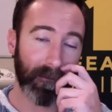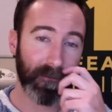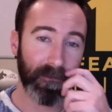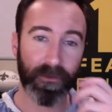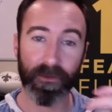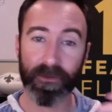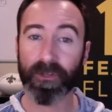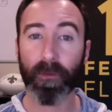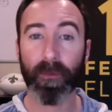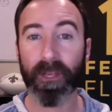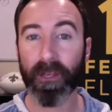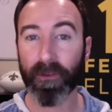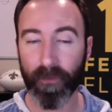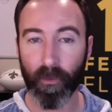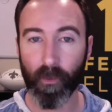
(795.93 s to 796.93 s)
There's so many
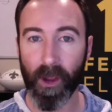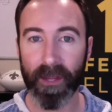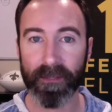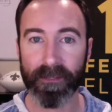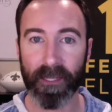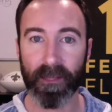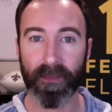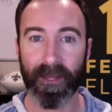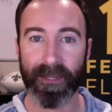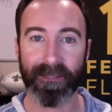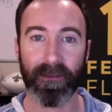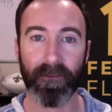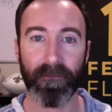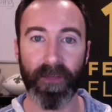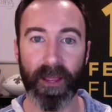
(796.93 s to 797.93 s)
different ways that that's
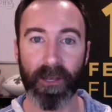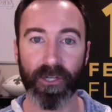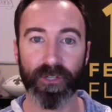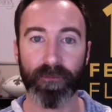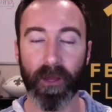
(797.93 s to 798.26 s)
an advantage.